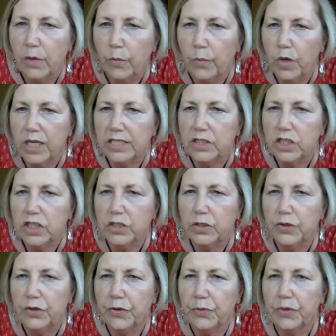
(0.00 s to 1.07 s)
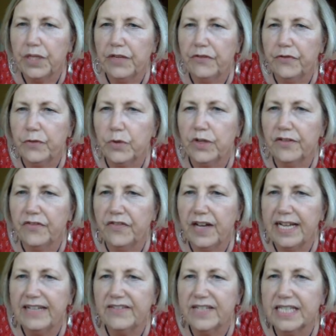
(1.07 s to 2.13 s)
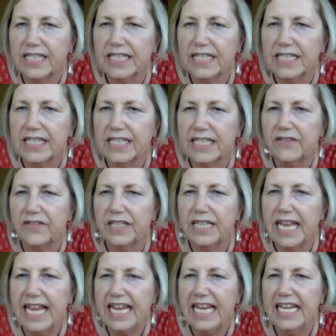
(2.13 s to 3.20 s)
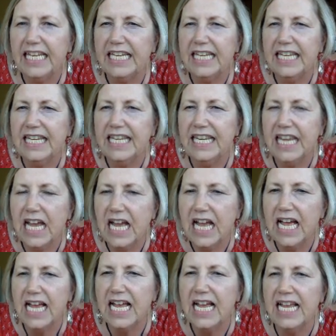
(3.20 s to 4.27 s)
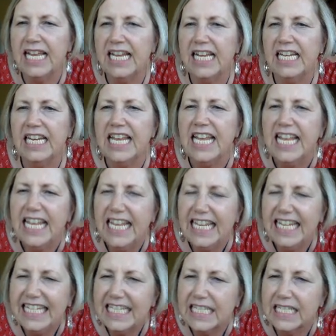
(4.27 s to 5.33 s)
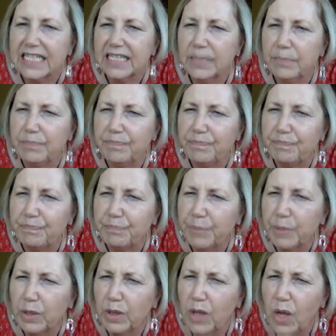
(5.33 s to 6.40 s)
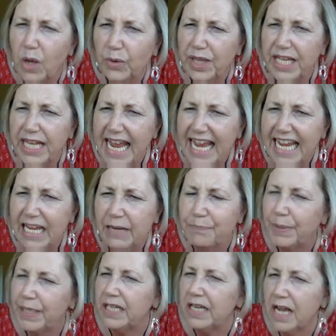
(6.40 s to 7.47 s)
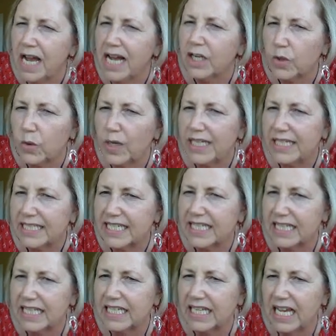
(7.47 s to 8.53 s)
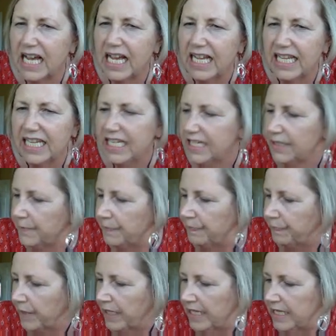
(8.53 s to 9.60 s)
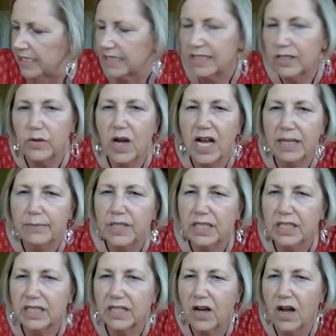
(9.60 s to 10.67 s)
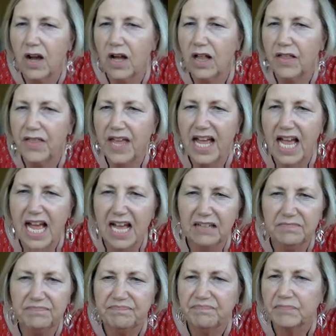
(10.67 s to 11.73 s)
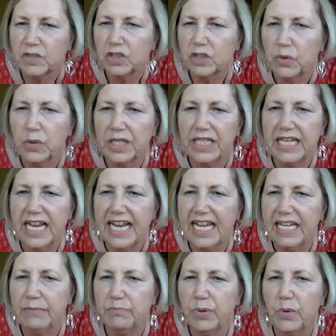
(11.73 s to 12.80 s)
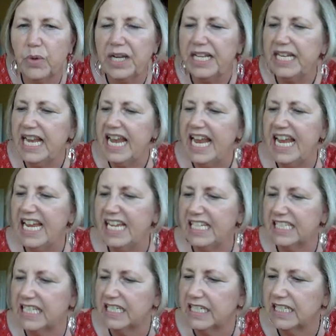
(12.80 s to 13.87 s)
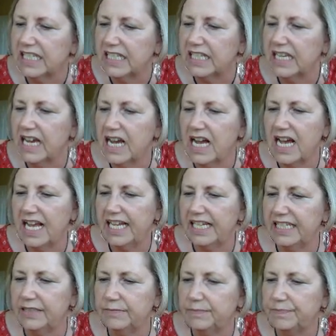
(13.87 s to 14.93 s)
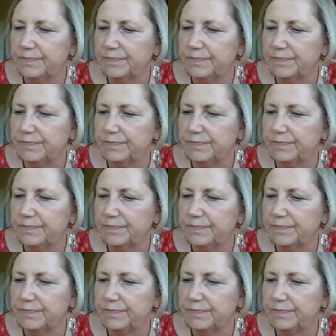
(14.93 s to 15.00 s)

one, two, three, four, five, six, seven, eight, nine. It's a, below the eight, but not quite to the nine, so I'm going to call that twenty-eight point eight nine.